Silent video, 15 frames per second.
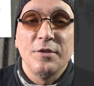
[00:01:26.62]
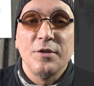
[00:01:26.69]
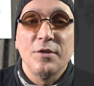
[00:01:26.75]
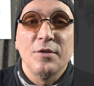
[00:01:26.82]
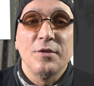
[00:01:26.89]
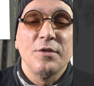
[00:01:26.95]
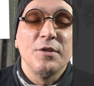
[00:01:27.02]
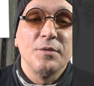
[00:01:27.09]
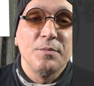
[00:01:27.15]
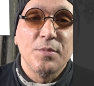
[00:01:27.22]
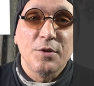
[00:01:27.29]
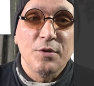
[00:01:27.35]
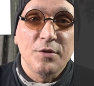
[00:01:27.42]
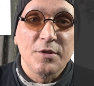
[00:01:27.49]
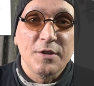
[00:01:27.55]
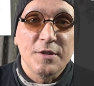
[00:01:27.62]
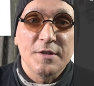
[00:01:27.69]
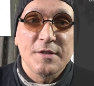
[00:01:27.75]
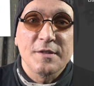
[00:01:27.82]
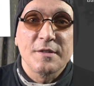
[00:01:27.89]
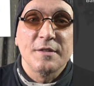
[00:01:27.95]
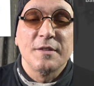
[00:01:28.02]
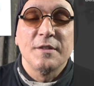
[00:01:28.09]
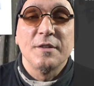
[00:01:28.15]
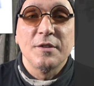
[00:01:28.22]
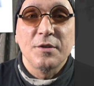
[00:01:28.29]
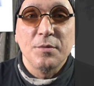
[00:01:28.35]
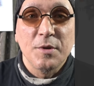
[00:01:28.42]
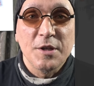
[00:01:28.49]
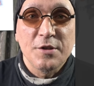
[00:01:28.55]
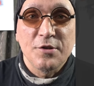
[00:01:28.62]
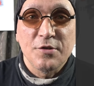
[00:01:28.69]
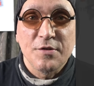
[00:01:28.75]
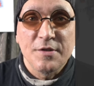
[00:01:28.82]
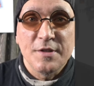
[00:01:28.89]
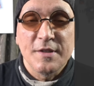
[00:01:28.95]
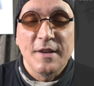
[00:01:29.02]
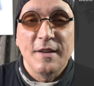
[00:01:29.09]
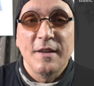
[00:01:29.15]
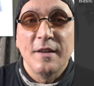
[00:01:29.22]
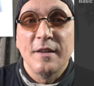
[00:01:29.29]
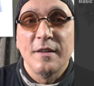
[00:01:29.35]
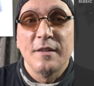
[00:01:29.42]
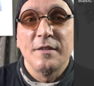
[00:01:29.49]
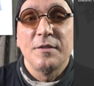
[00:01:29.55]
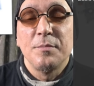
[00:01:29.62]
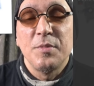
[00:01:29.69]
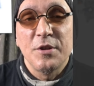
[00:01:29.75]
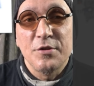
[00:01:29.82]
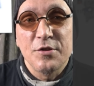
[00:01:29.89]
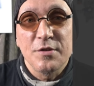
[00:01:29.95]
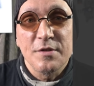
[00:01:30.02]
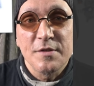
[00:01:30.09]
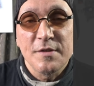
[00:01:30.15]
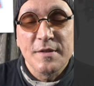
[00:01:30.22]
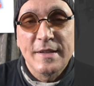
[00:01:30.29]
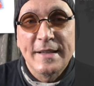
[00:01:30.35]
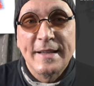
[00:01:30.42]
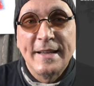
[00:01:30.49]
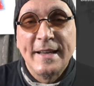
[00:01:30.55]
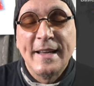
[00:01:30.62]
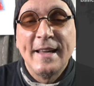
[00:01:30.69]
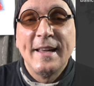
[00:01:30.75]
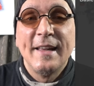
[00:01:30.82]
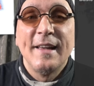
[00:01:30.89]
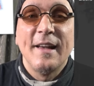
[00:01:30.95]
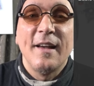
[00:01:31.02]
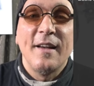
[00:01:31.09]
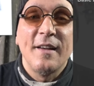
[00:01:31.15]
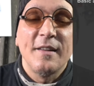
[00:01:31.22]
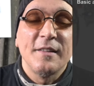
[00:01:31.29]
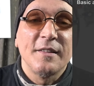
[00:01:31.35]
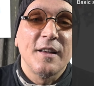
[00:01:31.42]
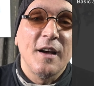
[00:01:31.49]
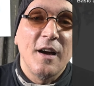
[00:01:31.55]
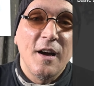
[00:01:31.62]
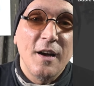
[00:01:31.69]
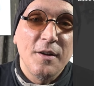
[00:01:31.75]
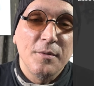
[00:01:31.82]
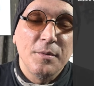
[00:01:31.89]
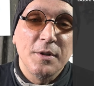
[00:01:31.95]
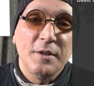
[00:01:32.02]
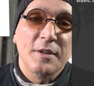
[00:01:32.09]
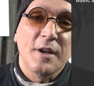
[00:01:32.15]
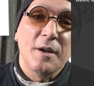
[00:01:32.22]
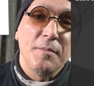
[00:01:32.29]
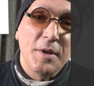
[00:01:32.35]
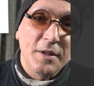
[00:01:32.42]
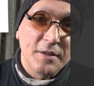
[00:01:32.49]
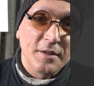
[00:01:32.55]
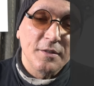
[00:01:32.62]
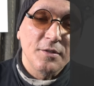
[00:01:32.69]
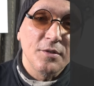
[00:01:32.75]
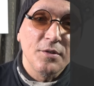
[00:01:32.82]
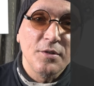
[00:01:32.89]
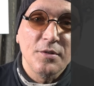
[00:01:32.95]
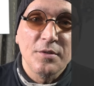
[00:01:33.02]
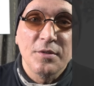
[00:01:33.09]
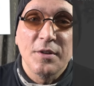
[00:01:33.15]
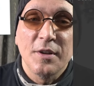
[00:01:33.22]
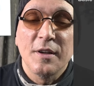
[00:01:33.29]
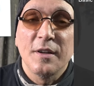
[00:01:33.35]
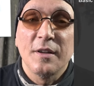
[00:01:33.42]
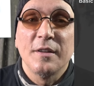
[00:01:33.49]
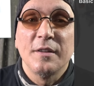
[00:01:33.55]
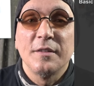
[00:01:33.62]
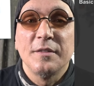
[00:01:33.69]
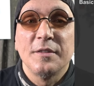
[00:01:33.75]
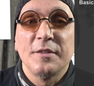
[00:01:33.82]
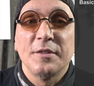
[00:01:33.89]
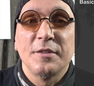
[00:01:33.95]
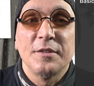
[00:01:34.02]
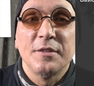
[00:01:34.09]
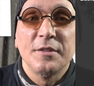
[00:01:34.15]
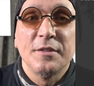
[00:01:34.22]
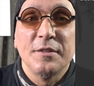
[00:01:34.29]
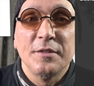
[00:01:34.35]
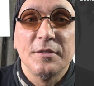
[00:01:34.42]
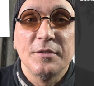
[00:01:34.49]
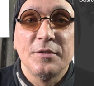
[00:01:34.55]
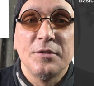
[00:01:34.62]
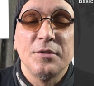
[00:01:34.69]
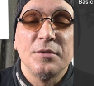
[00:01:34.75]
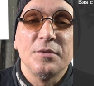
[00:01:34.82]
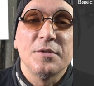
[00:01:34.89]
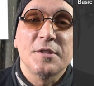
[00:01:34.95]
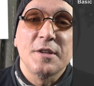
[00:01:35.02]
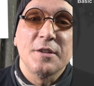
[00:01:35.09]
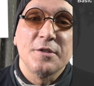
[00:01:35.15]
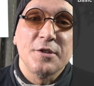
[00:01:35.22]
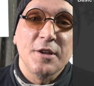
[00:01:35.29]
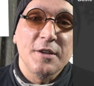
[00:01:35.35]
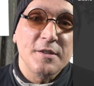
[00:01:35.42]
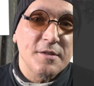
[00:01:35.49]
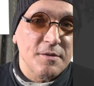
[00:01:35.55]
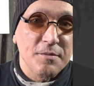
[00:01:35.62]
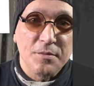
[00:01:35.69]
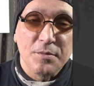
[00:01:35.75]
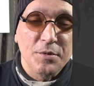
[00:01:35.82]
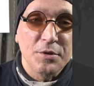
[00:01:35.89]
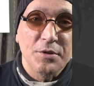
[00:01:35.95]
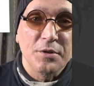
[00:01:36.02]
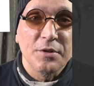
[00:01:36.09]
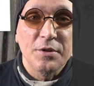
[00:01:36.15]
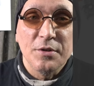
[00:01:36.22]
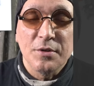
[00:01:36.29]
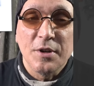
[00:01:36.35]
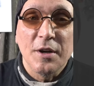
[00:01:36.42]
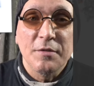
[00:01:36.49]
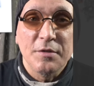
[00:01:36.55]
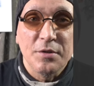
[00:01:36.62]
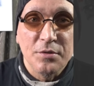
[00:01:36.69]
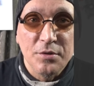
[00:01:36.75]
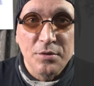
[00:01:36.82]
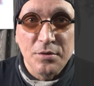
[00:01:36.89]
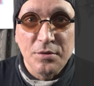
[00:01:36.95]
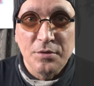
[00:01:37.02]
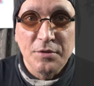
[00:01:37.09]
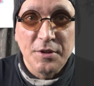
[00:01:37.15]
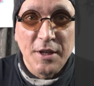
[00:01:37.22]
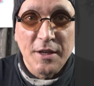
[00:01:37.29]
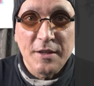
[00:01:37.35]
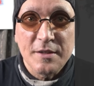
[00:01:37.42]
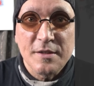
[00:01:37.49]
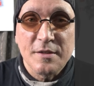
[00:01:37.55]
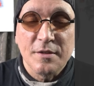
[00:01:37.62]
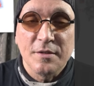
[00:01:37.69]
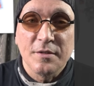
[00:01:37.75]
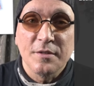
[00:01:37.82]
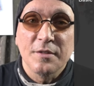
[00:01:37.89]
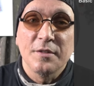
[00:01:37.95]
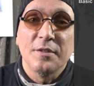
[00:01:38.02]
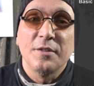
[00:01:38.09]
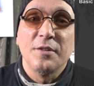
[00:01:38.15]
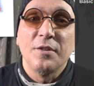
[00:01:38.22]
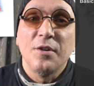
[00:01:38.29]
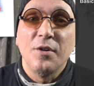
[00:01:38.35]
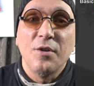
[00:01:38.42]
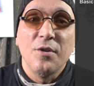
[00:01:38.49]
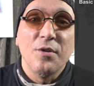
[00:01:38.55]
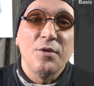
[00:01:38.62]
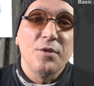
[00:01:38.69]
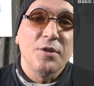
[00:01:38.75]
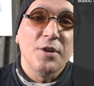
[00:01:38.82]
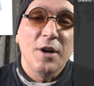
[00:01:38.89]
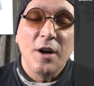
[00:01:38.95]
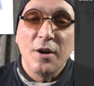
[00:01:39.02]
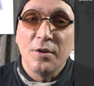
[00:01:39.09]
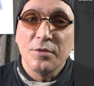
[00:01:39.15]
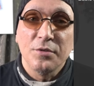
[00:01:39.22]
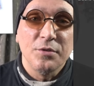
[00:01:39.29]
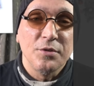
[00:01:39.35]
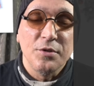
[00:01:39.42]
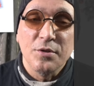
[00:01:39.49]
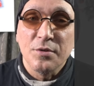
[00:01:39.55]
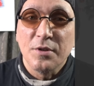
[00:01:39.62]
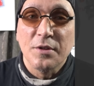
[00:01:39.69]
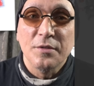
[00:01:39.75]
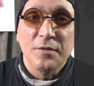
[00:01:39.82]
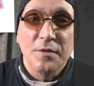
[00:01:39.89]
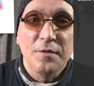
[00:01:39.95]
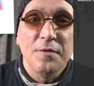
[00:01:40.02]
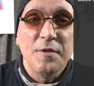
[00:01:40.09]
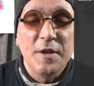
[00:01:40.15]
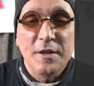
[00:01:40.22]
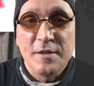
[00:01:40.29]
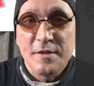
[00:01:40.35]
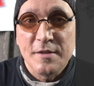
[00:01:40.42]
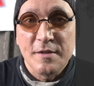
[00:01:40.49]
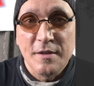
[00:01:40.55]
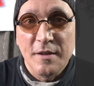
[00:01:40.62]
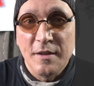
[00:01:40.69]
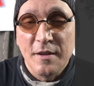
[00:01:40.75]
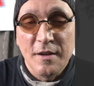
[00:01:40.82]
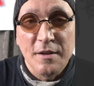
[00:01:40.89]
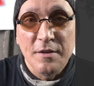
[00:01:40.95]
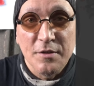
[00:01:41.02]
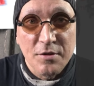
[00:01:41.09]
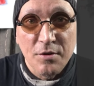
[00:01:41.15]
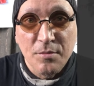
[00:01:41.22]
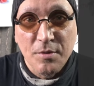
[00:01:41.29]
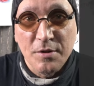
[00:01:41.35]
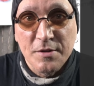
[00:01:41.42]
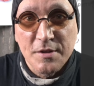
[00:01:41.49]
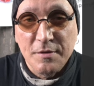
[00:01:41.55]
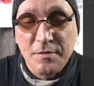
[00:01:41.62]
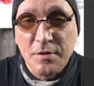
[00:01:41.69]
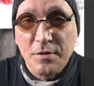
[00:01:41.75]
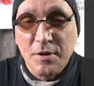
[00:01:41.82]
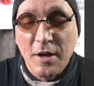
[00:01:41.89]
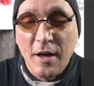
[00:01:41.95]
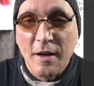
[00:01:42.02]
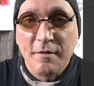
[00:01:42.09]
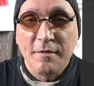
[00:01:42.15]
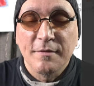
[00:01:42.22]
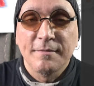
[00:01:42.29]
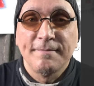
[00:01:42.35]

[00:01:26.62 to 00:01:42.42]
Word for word: your in progress uh, questions and pictures and I will comment it to you and to suggest what you have to do next or how you can fix uh, any troubles if you have.